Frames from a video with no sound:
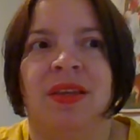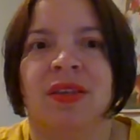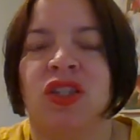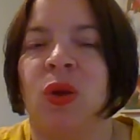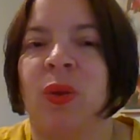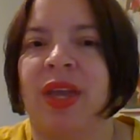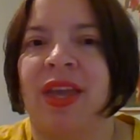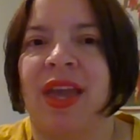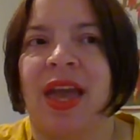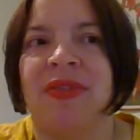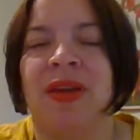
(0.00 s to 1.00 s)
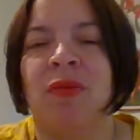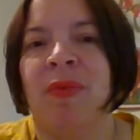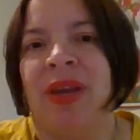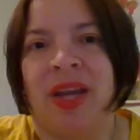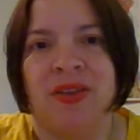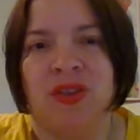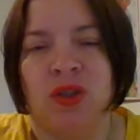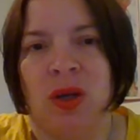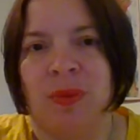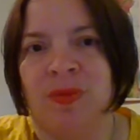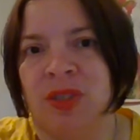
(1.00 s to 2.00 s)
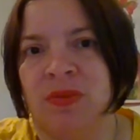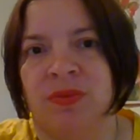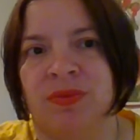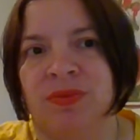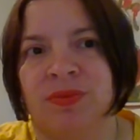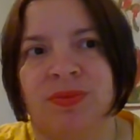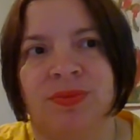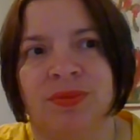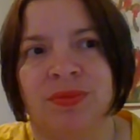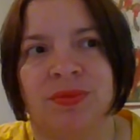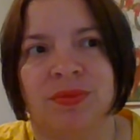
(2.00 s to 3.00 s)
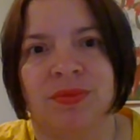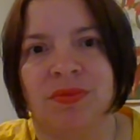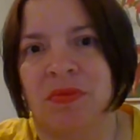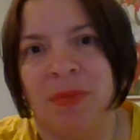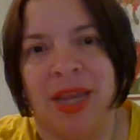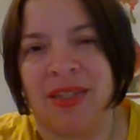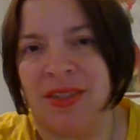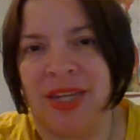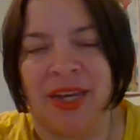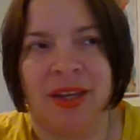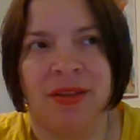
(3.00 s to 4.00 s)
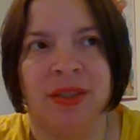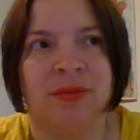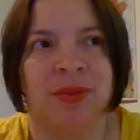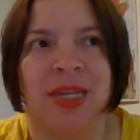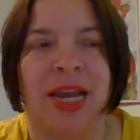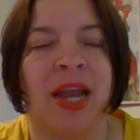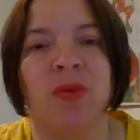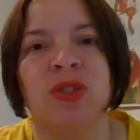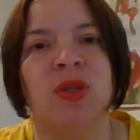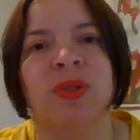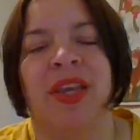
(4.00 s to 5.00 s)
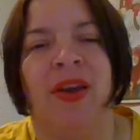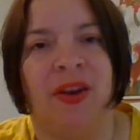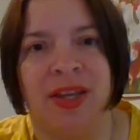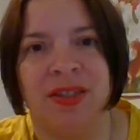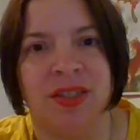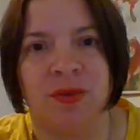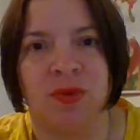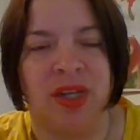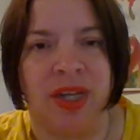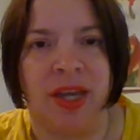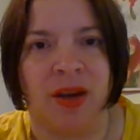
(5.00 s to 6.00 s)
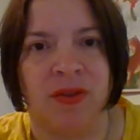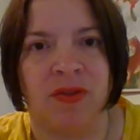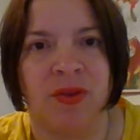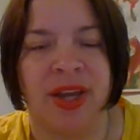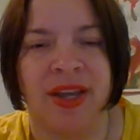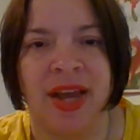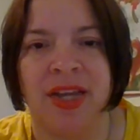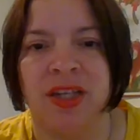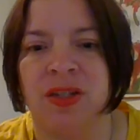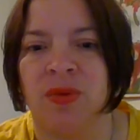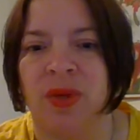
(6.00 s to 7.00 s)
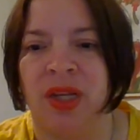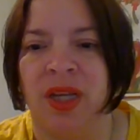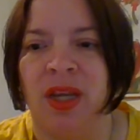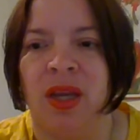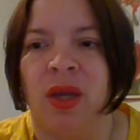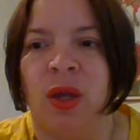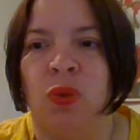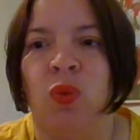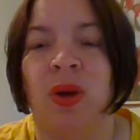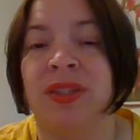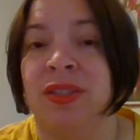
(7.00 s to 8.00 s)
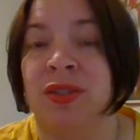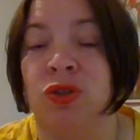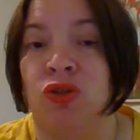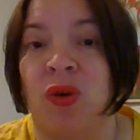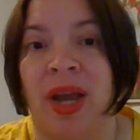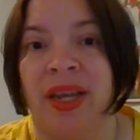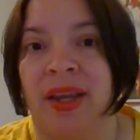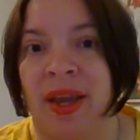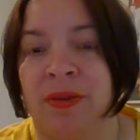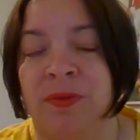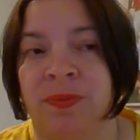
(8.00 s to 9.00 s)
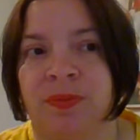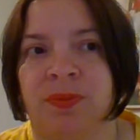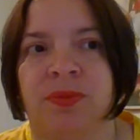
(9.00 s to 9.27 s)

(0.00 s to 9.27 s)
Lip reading: So at that moment, I stopped meditating. Like I was so scared, I didn't really care for it. I didn't really wanted to try again.